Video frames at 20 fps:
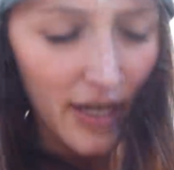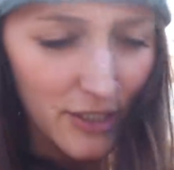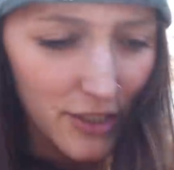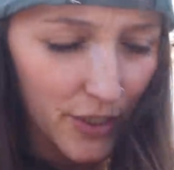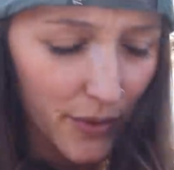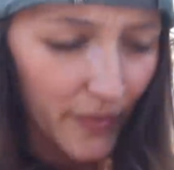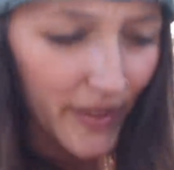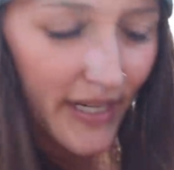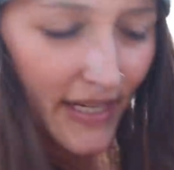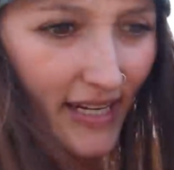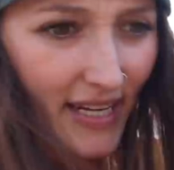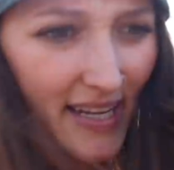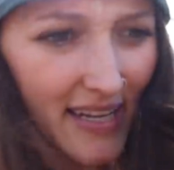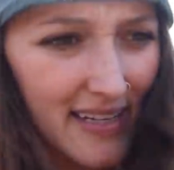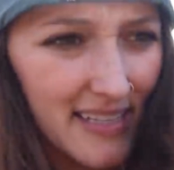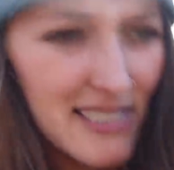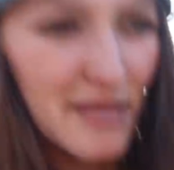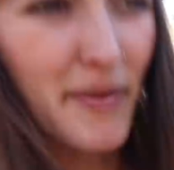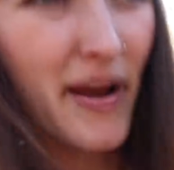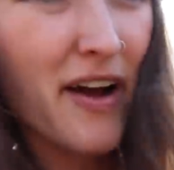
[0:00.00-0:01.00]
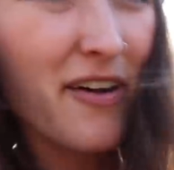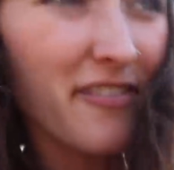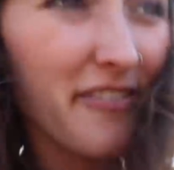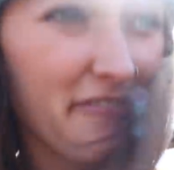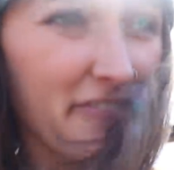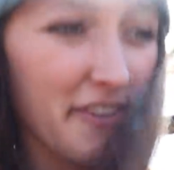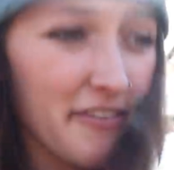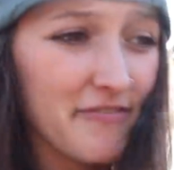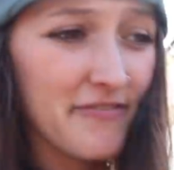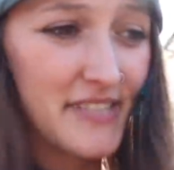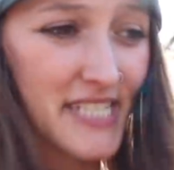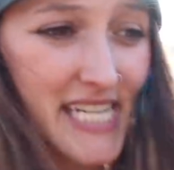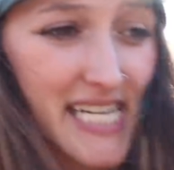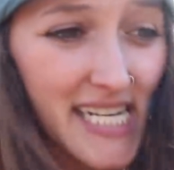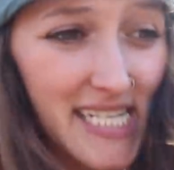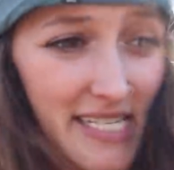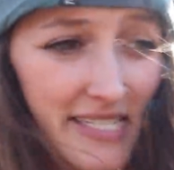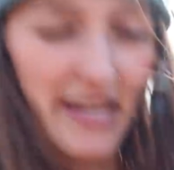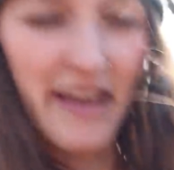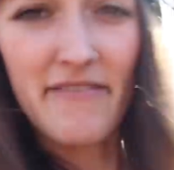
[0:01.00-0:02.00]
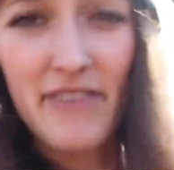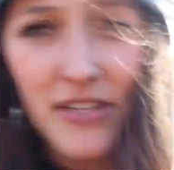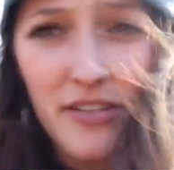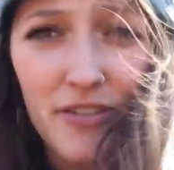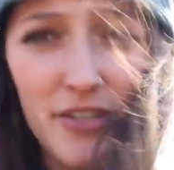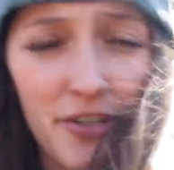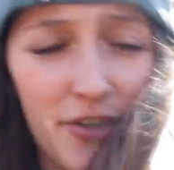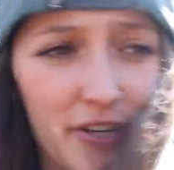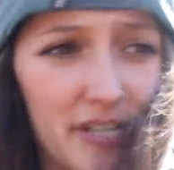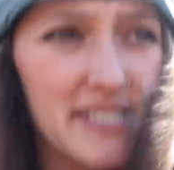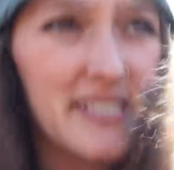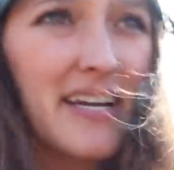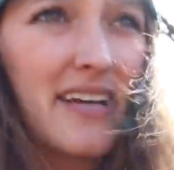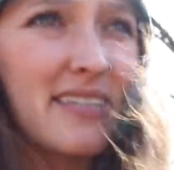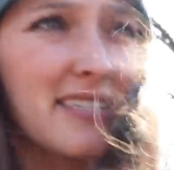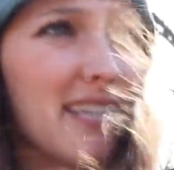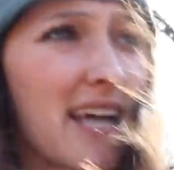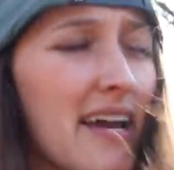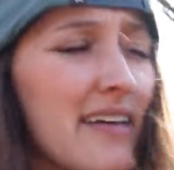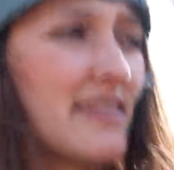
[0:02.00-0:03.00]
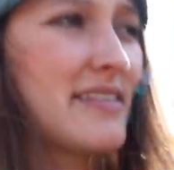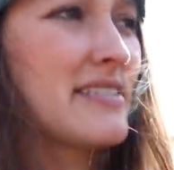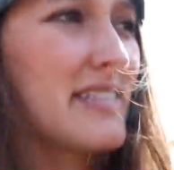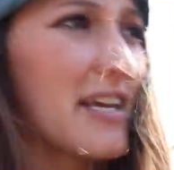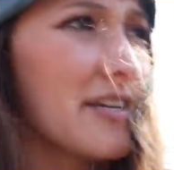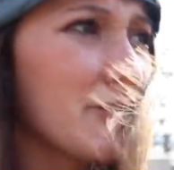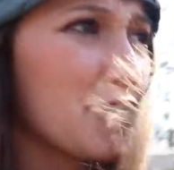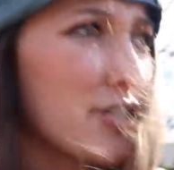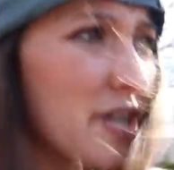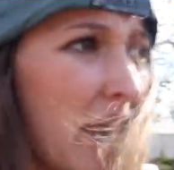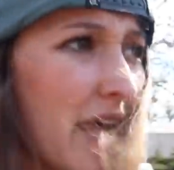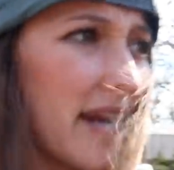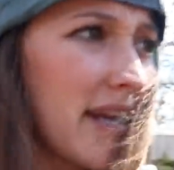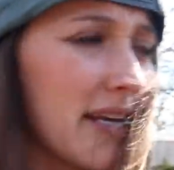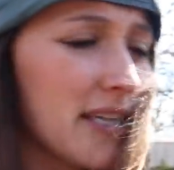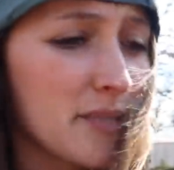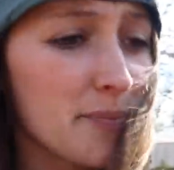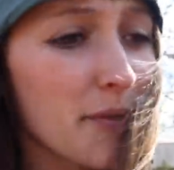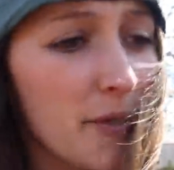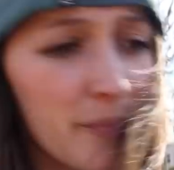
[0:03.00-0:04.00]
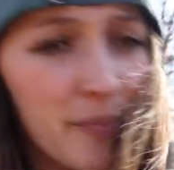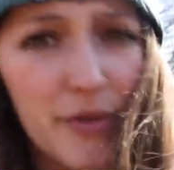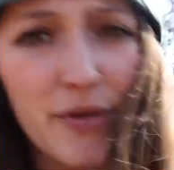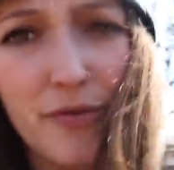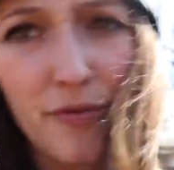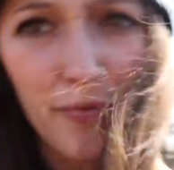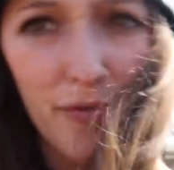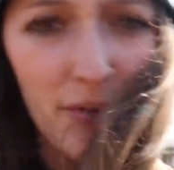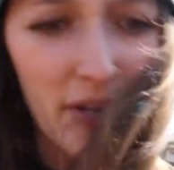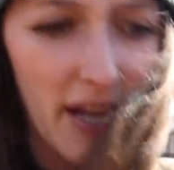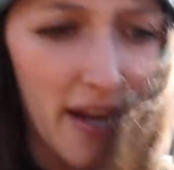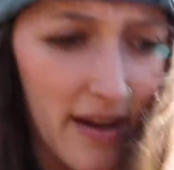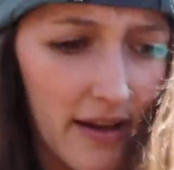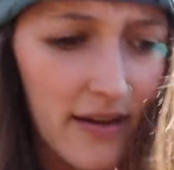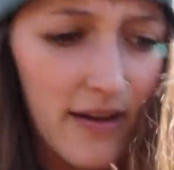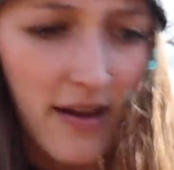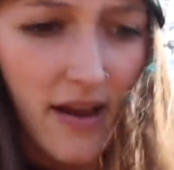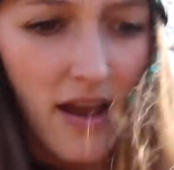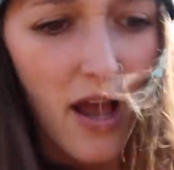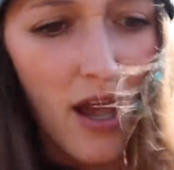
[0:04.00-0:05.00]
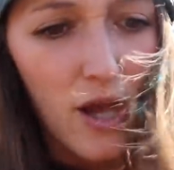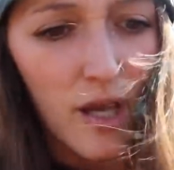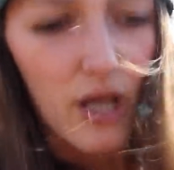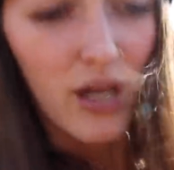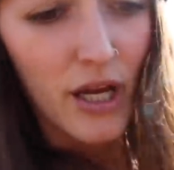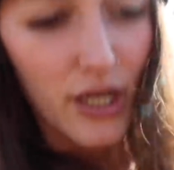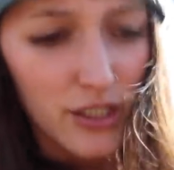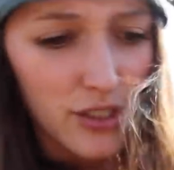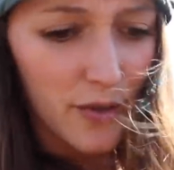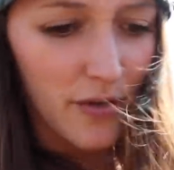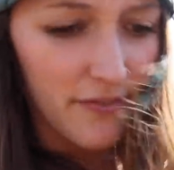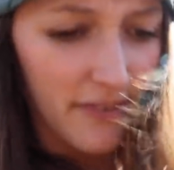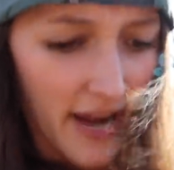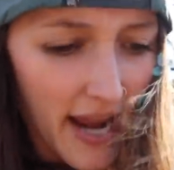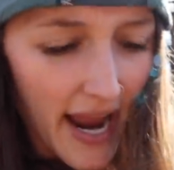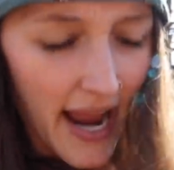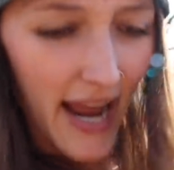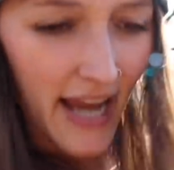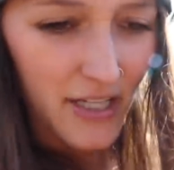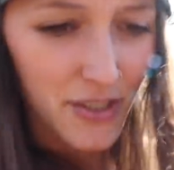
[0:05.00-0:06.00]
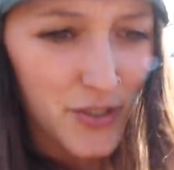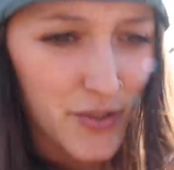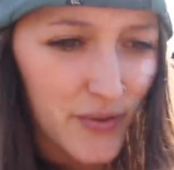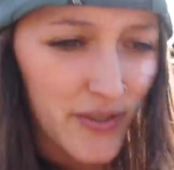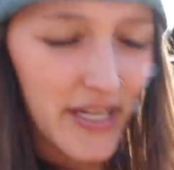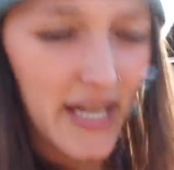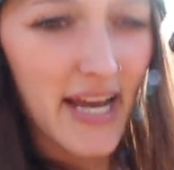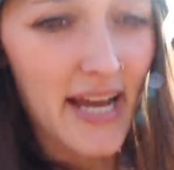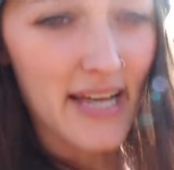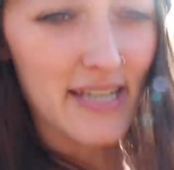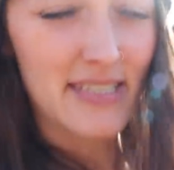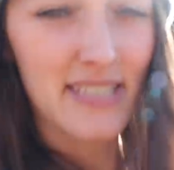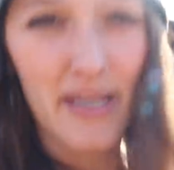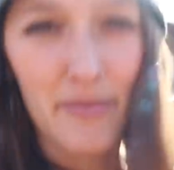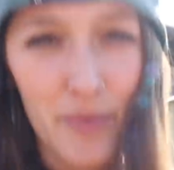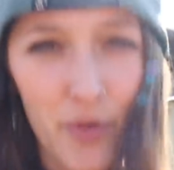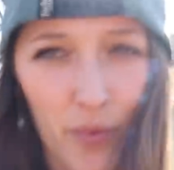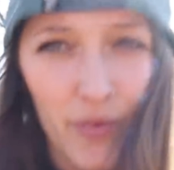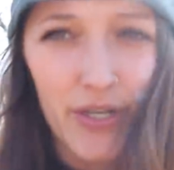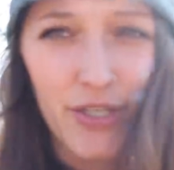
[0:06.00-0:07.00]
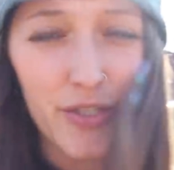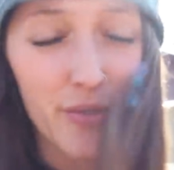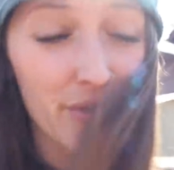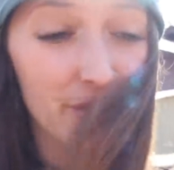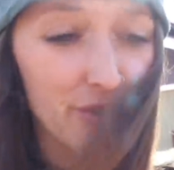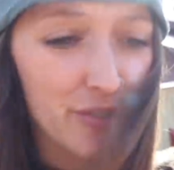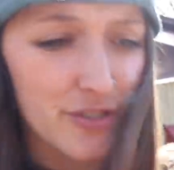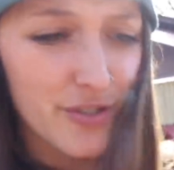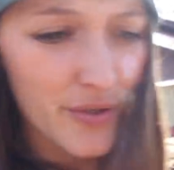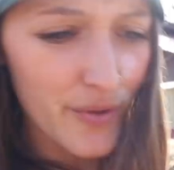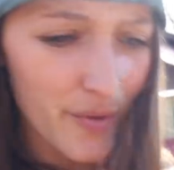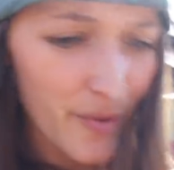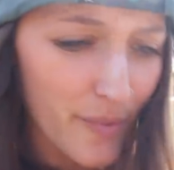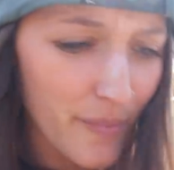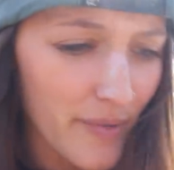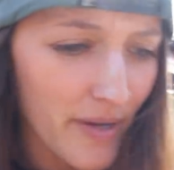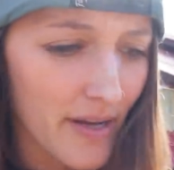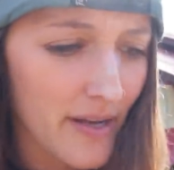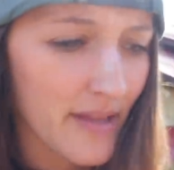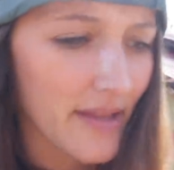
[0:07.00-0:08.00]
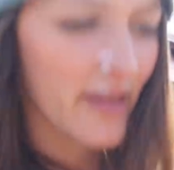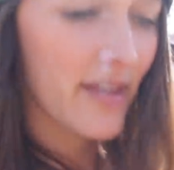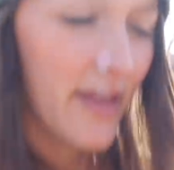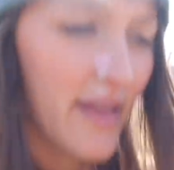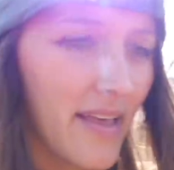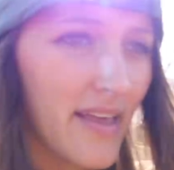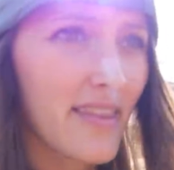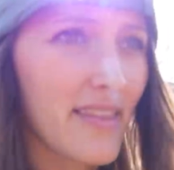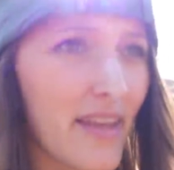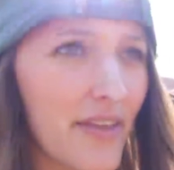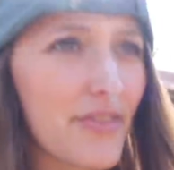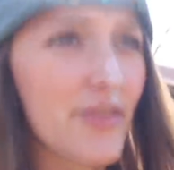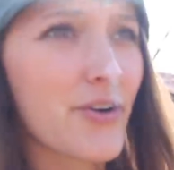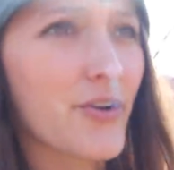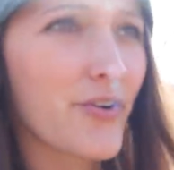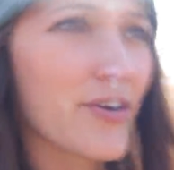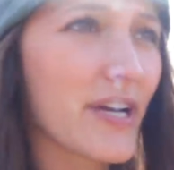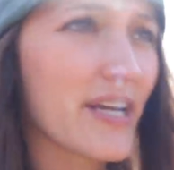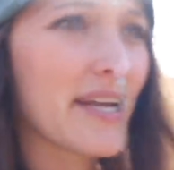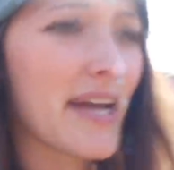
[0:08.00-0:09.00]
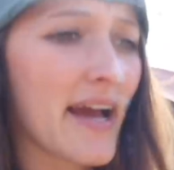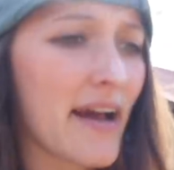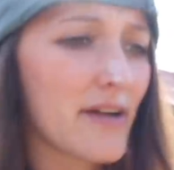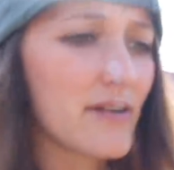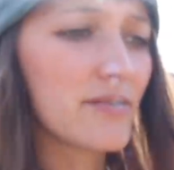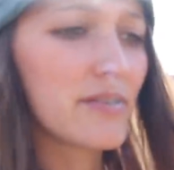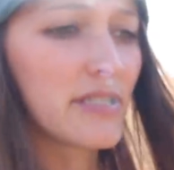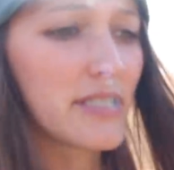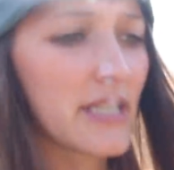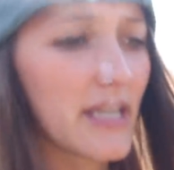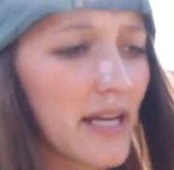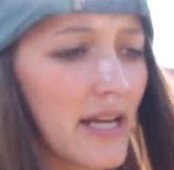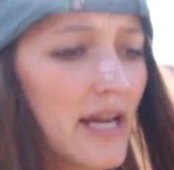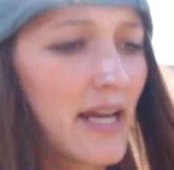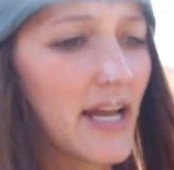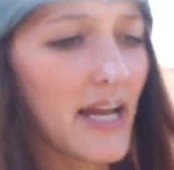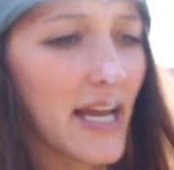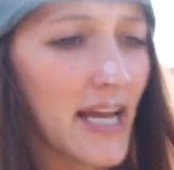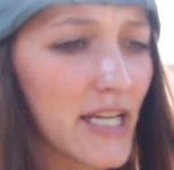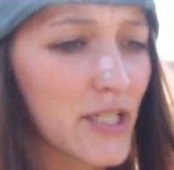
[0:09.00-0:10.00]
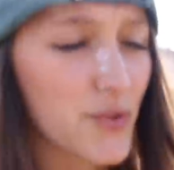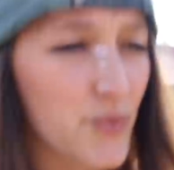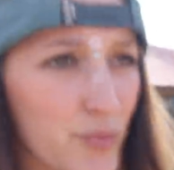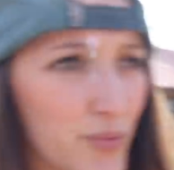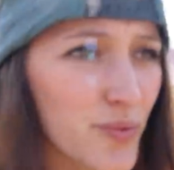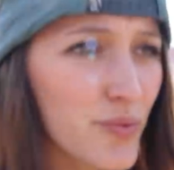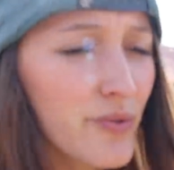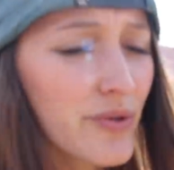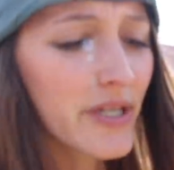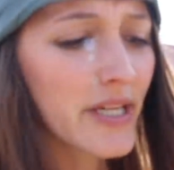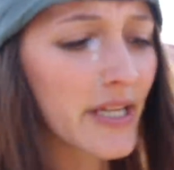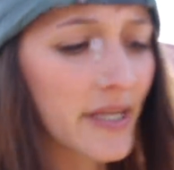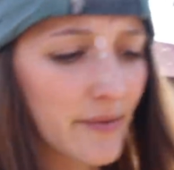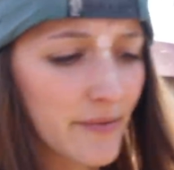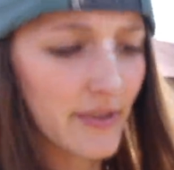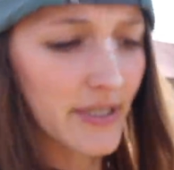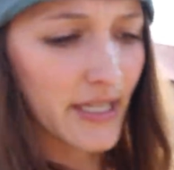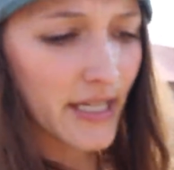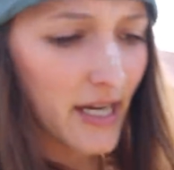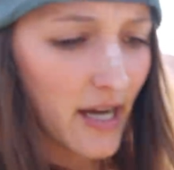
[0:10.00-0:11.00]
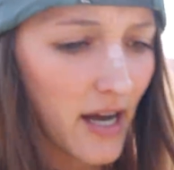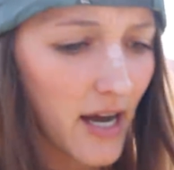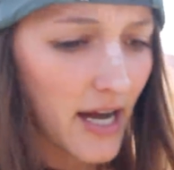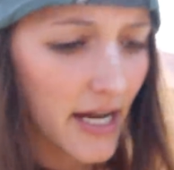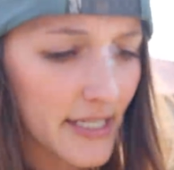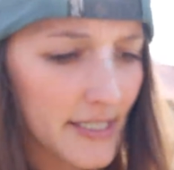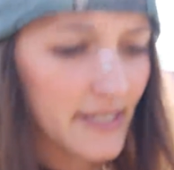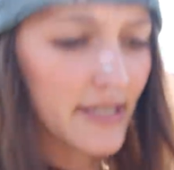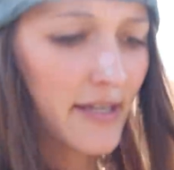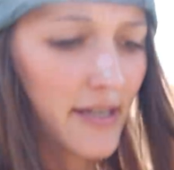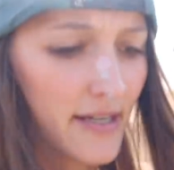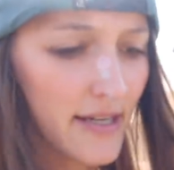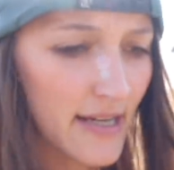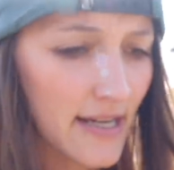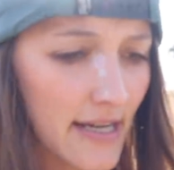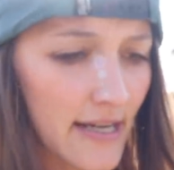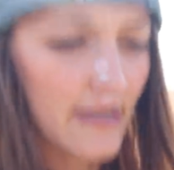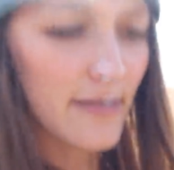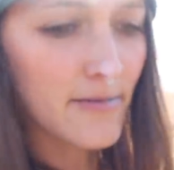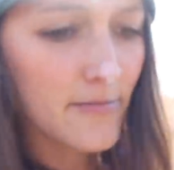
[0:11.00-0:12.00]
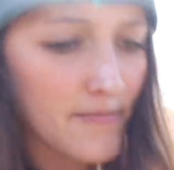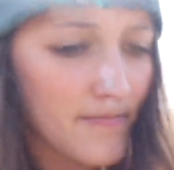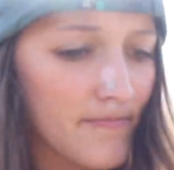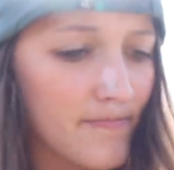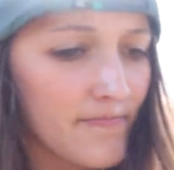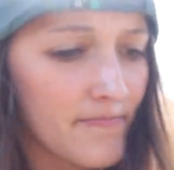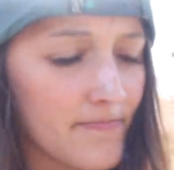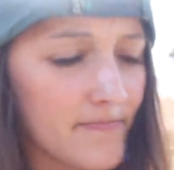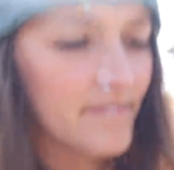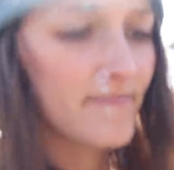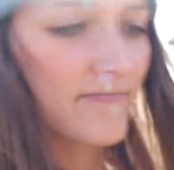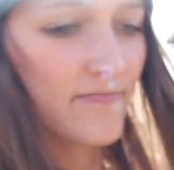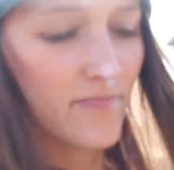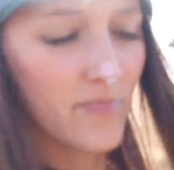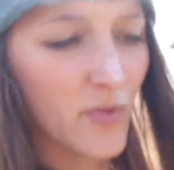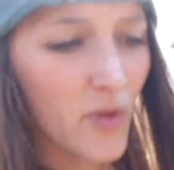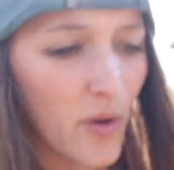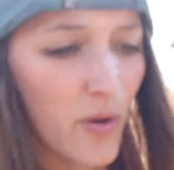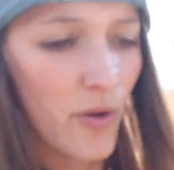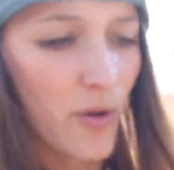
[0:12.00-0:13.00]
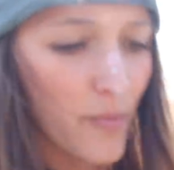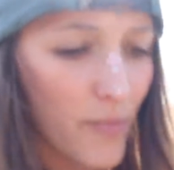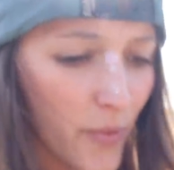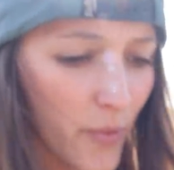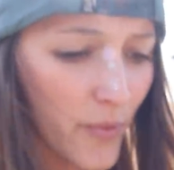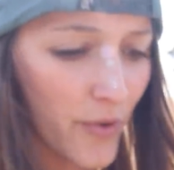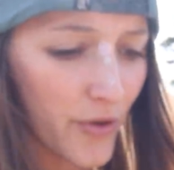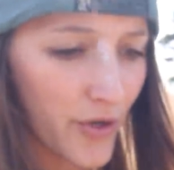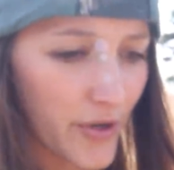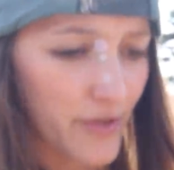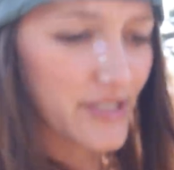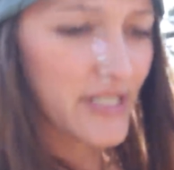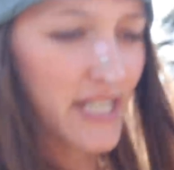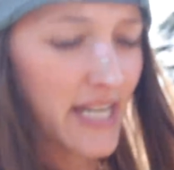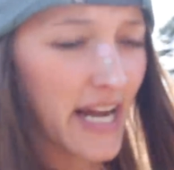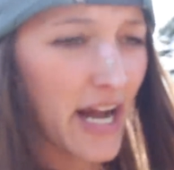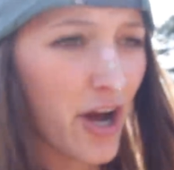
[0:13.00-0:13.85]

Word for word: So it is about 57 degrees outside. The sun's shining. It's been a beautiful day. So if I had to guess, I'm going to assume that the greenhouse is really, really hot. Um, but we'll go see.